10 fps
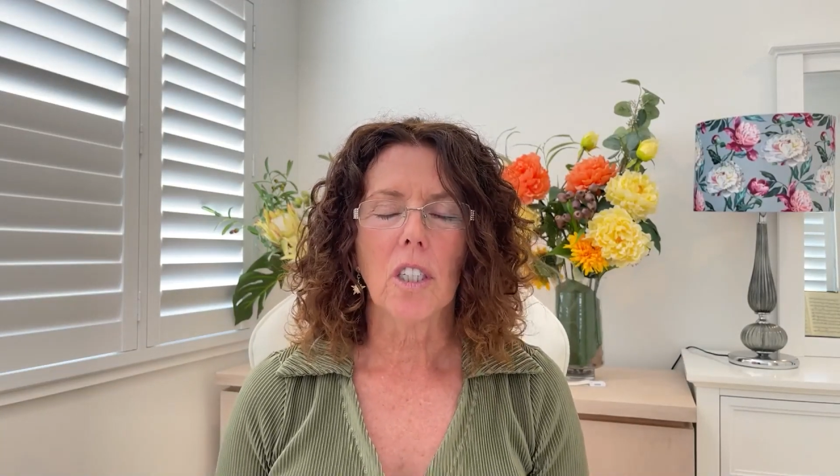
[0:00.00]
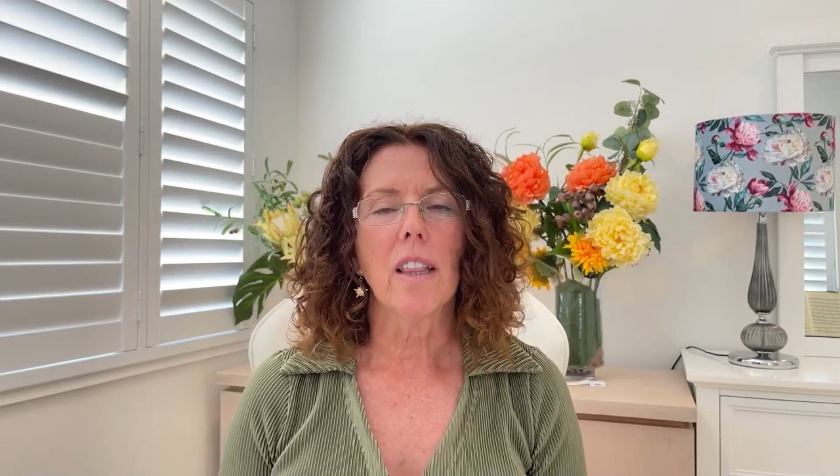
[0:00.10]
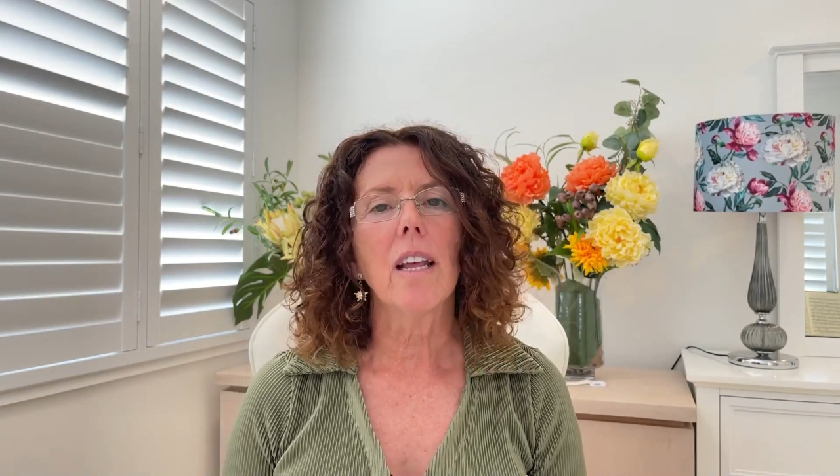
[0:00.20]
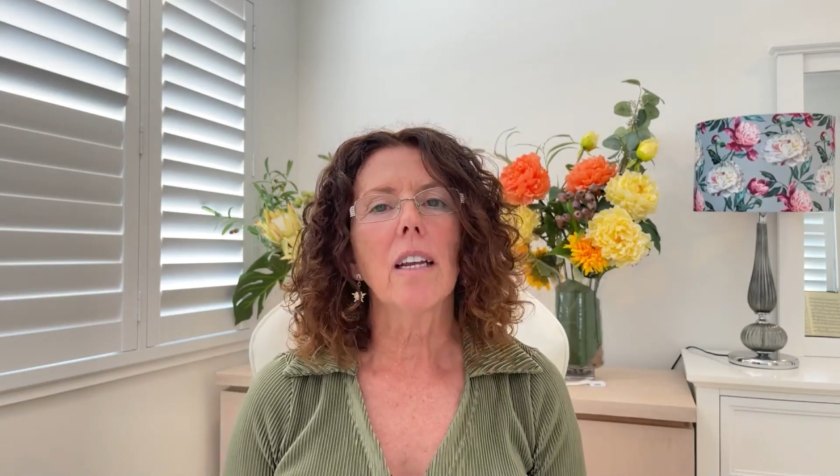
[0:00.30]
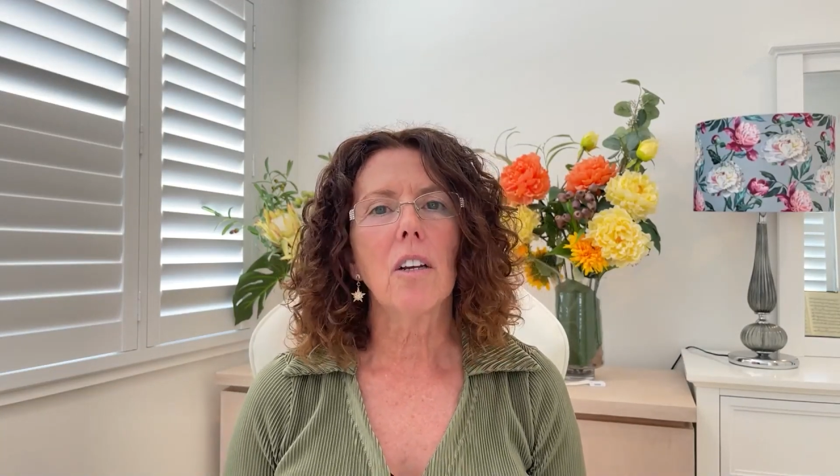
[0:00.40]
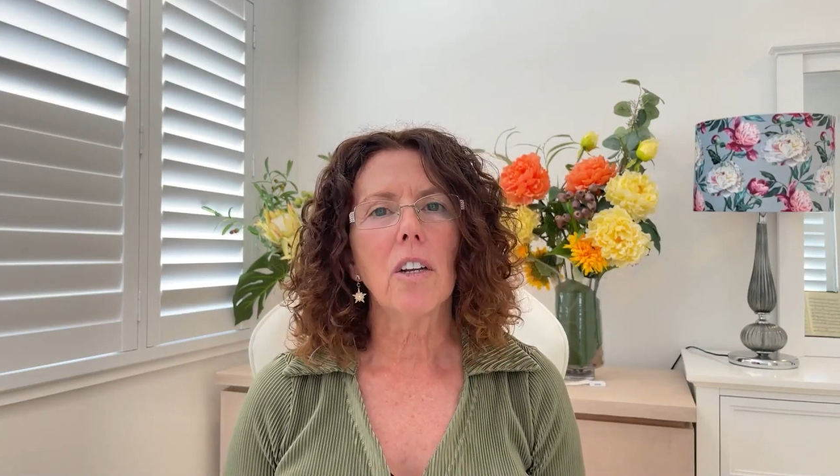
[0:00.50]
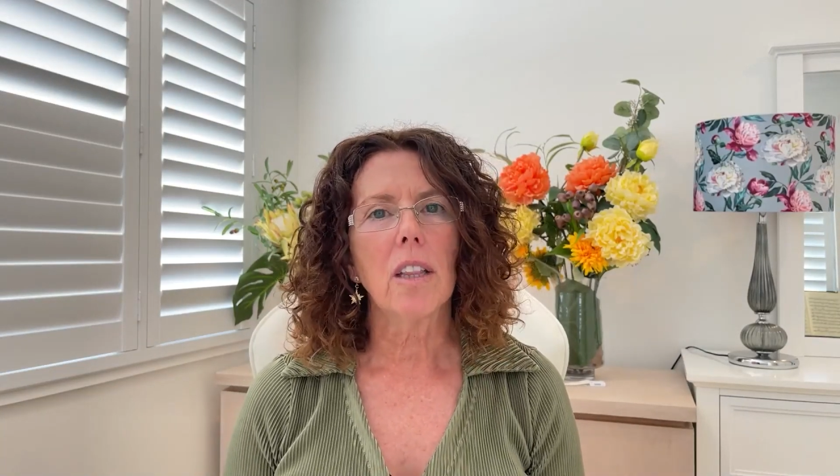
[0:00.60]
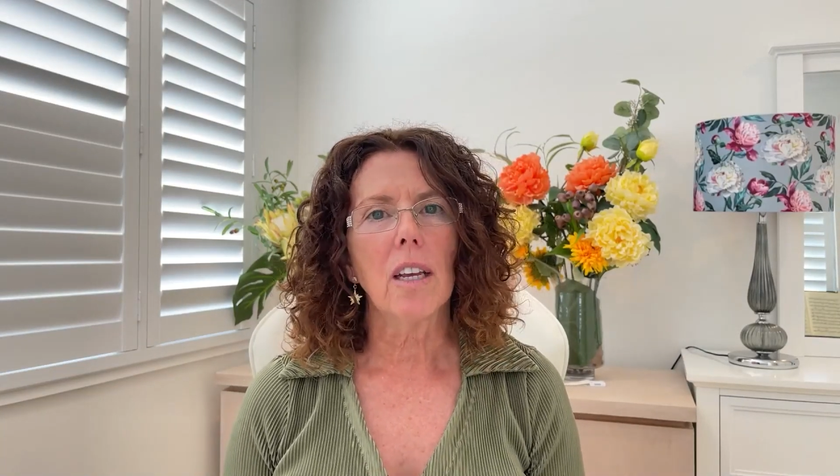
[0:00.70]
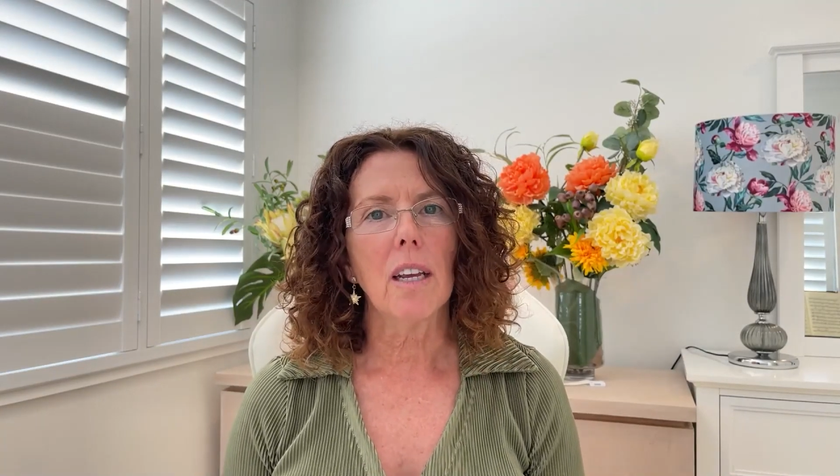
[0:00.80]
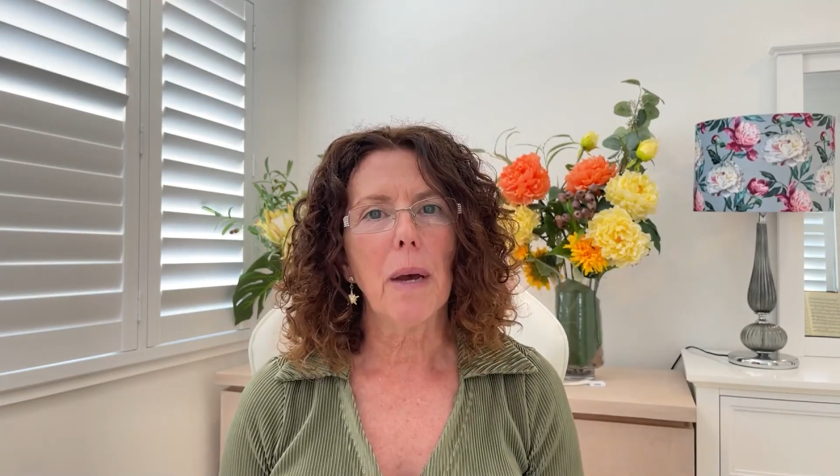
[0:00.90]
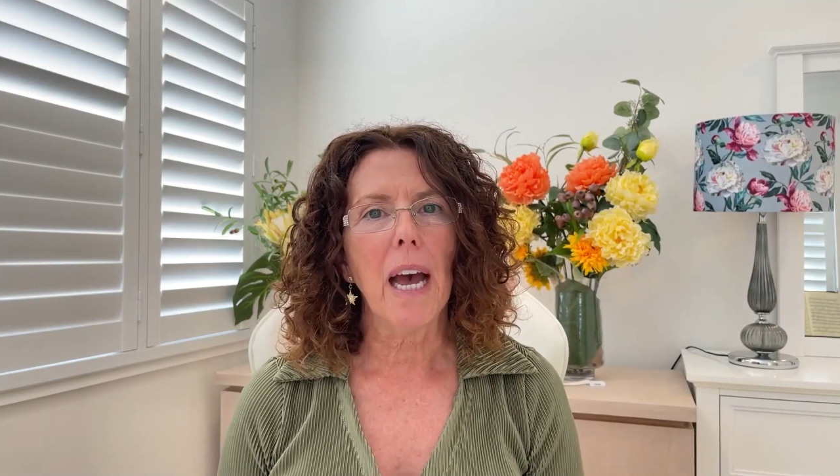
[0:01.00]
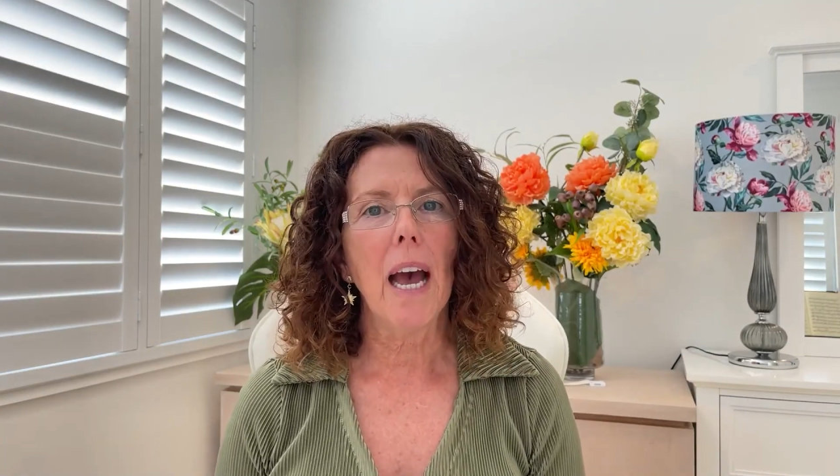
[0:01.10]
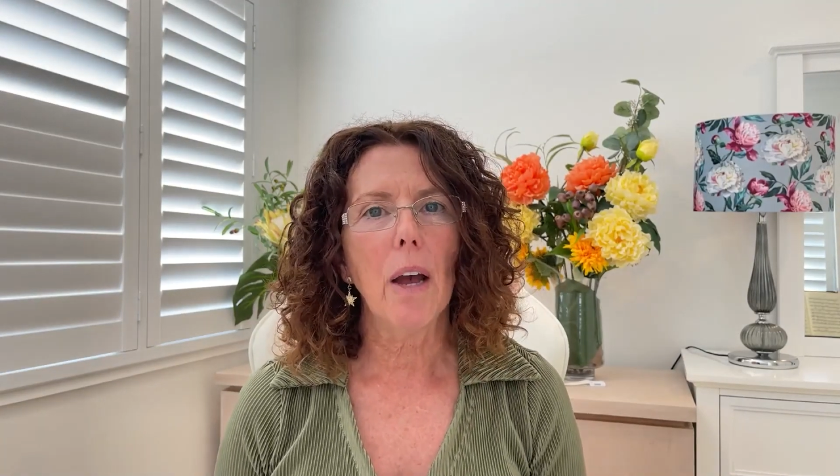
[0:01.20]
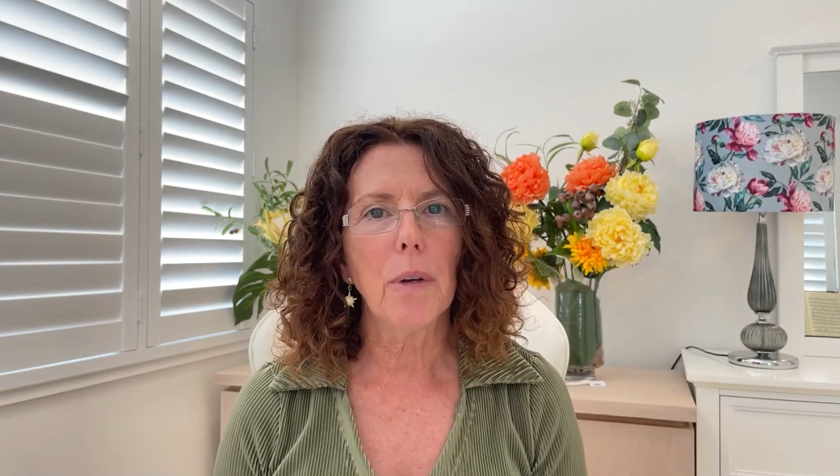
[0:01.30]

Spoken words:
And then you've got to think about how are